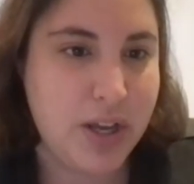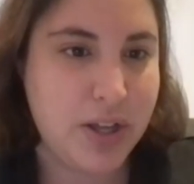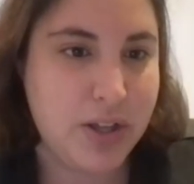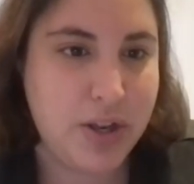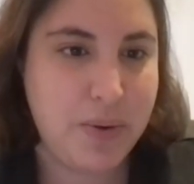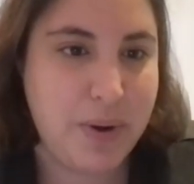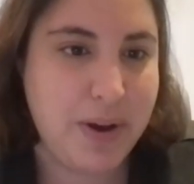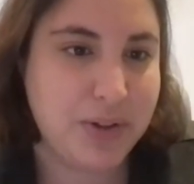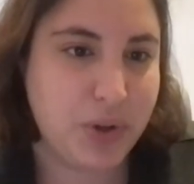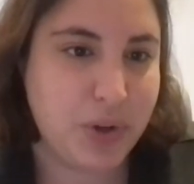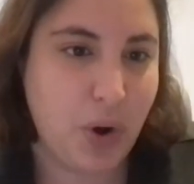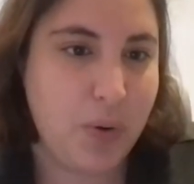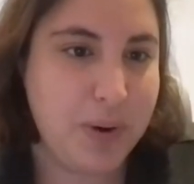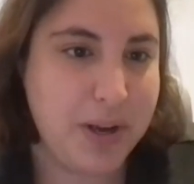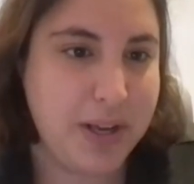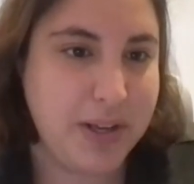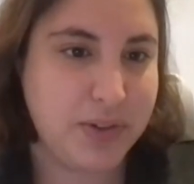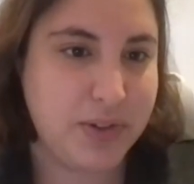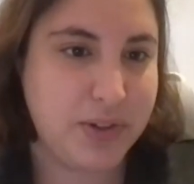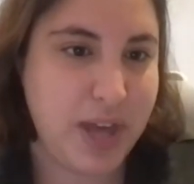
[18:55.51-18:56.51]
The US
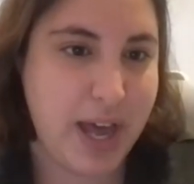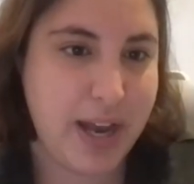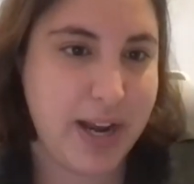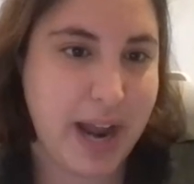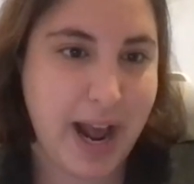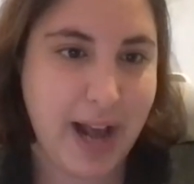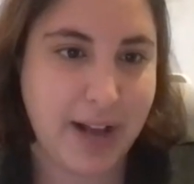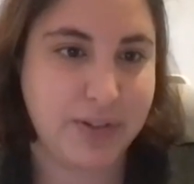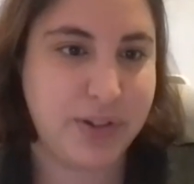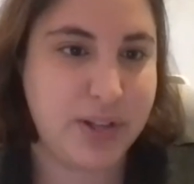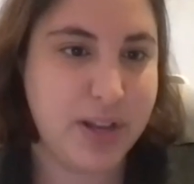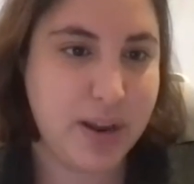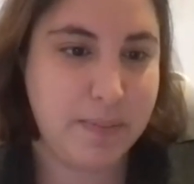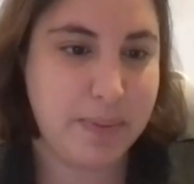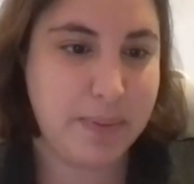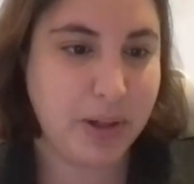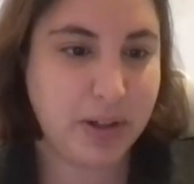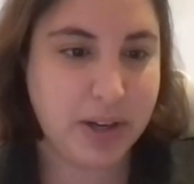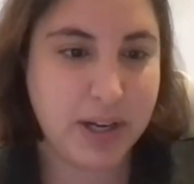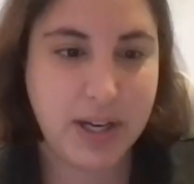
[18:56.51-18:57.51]
always then has the
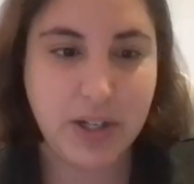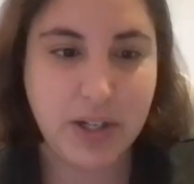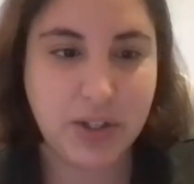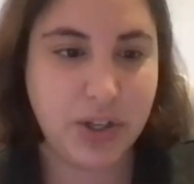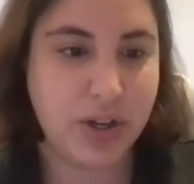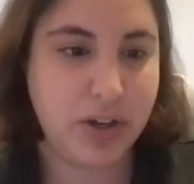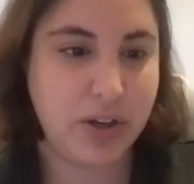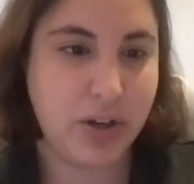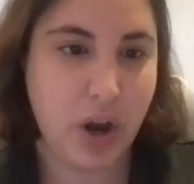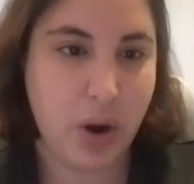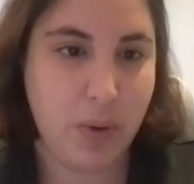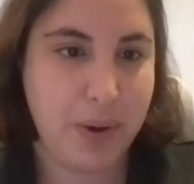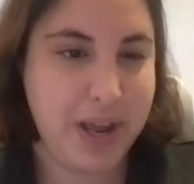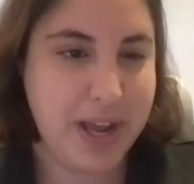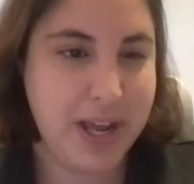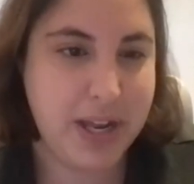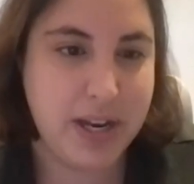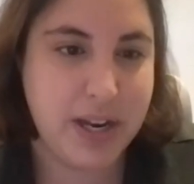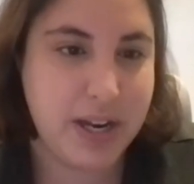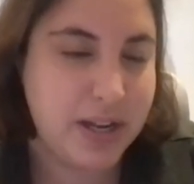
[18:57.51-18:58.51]
ability to go
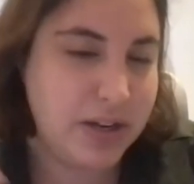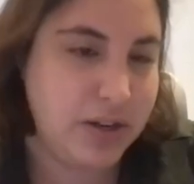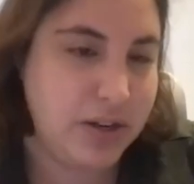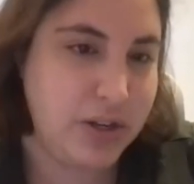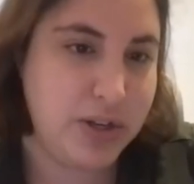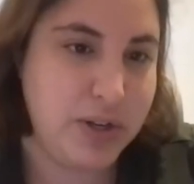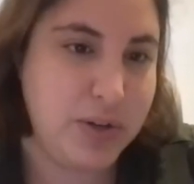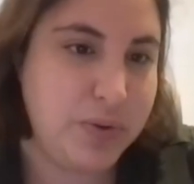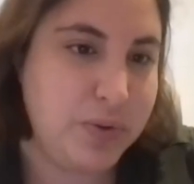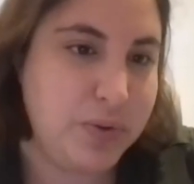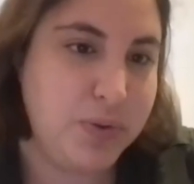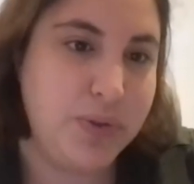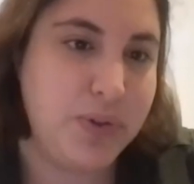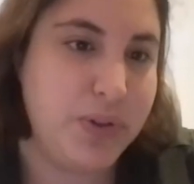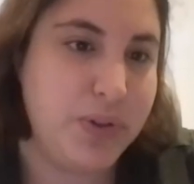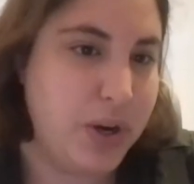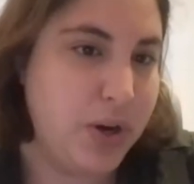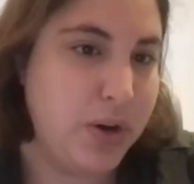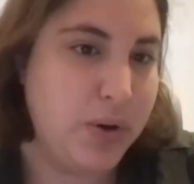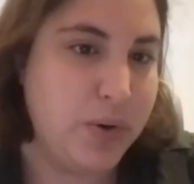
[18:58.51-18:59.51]
in and use
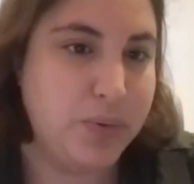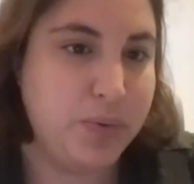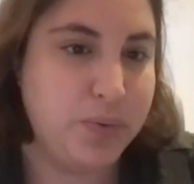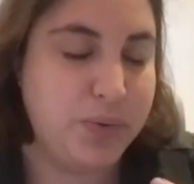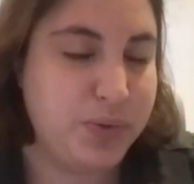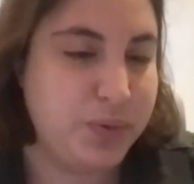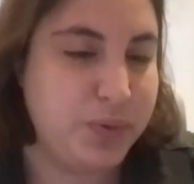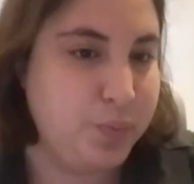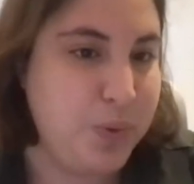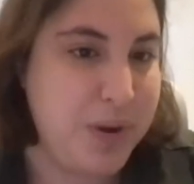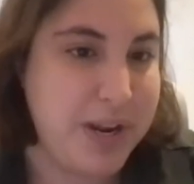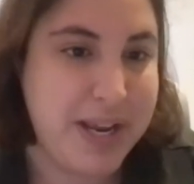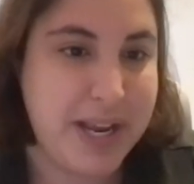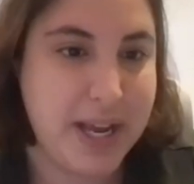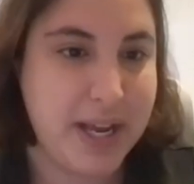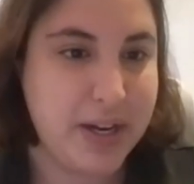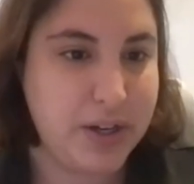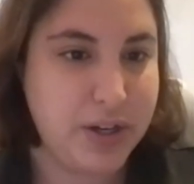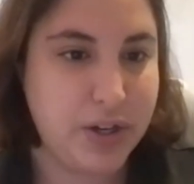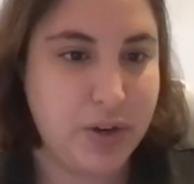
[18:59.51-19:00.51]
the
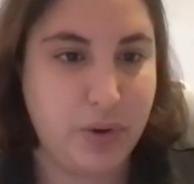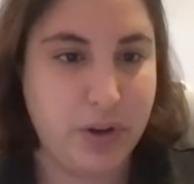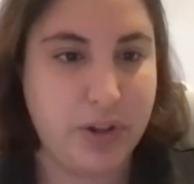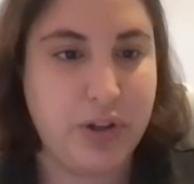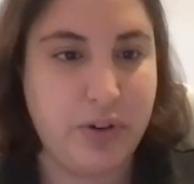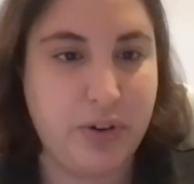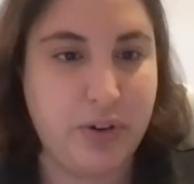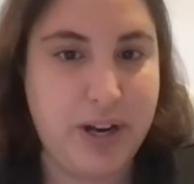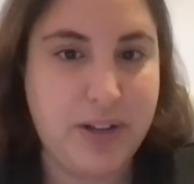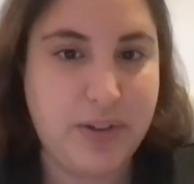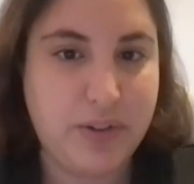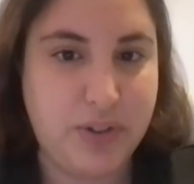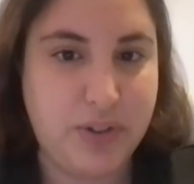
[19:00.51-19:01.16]
weakened North Korean